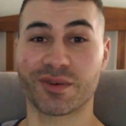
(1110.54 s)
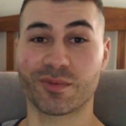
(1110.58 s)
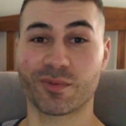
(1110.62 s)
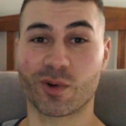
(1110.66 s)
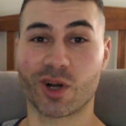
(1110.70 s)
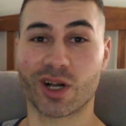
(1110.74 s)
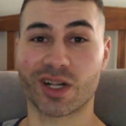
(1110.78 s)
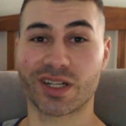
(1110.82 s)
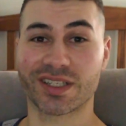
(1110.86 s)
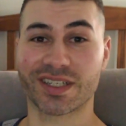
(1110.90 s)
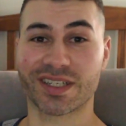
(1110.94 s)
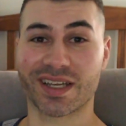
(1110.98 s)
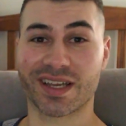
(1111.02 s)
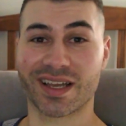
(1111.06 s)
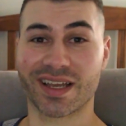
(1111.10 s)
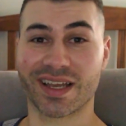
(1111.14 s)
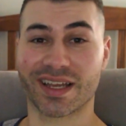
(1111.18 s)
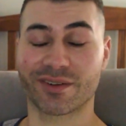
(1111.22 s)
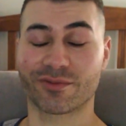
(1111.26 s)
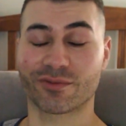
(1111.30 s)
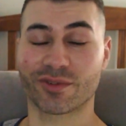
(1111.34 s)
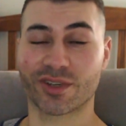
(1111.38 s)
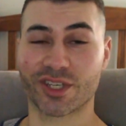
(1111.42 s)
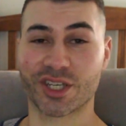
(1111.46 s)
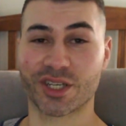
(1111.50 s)
Gene Wilder
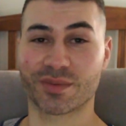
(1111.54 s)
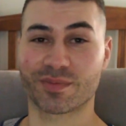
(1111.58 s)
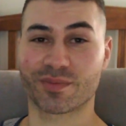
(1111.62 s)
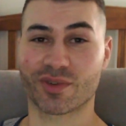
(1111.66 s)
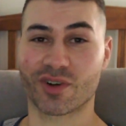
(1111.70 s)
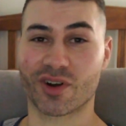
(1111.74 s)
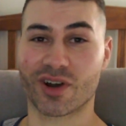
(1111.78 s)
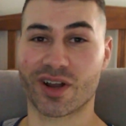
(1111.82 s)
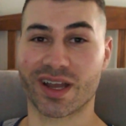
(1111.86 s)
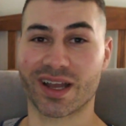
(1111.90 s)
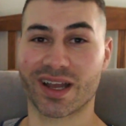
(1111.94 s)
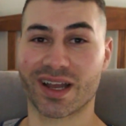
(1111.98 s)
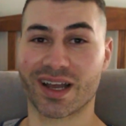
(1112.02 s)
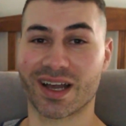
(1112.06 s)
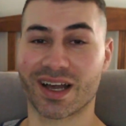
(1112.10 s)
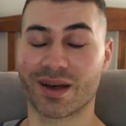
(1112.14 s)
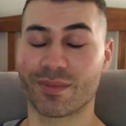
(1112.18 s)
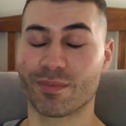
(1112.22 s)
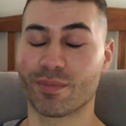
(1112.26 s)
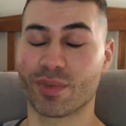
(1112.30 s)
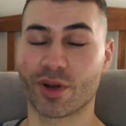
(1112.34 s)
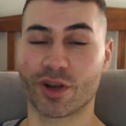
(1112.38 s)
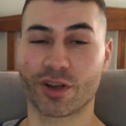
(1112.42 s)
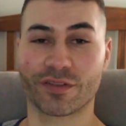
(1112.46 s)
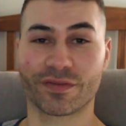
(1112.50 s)
and Richard Pryor
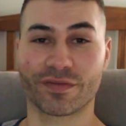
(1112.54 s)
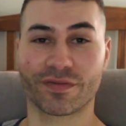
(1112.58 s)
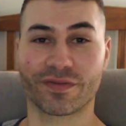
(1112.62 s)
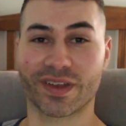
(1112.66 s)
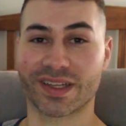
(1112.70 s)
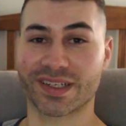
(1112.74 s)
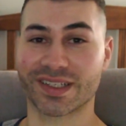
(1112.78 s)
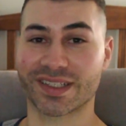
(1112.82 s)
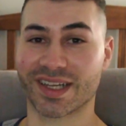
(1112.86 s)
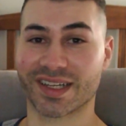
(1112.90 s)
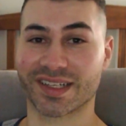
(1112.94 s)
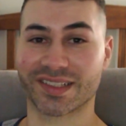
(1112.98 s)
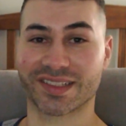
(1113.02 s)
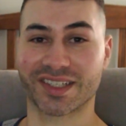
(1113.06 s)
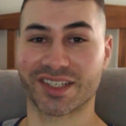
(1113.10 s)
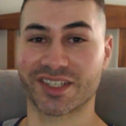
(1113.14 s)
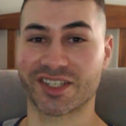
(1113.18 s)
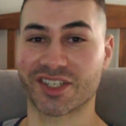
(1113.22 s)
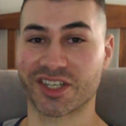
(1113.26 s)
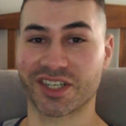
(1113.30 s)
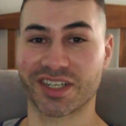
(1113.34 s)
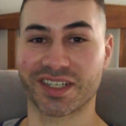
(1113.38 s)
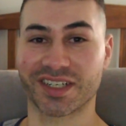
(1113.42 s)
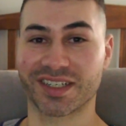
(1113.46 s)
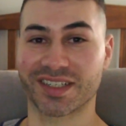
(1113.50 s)
are both fantastic
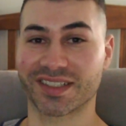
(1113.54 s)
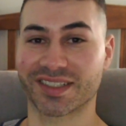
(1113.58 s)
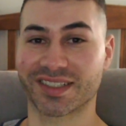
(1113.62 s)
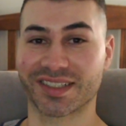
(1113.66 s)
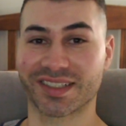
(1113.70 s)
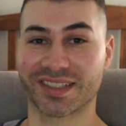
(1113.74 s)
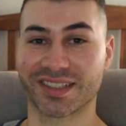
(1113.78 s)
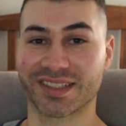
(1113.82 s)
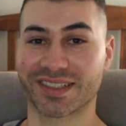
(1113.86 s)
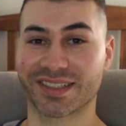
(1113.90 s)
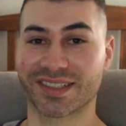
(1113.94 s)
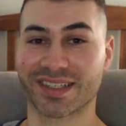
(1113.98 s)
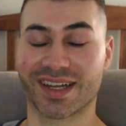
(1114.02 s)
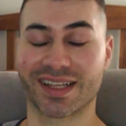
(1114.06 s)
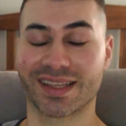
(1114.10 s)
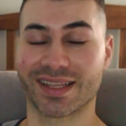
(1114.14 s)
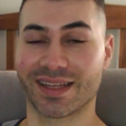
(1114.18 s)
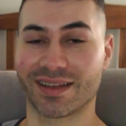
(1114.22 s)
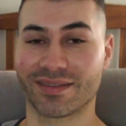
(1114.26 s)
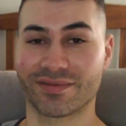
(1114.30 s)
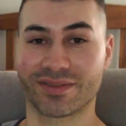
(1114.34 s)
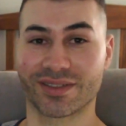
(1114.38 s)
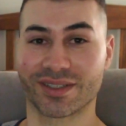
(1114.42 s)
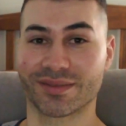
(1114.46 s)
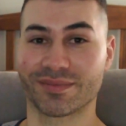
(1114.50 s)
geniuses. I
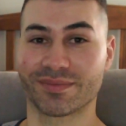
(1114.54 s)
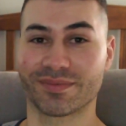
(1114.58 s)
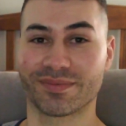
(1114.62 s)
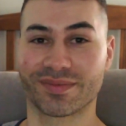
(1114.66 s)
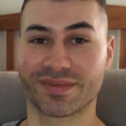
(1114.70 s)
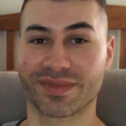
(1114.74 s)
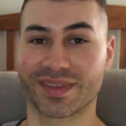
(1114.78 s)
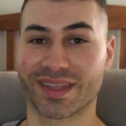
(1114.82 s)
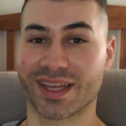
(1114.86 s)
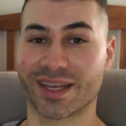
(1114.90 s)
love them.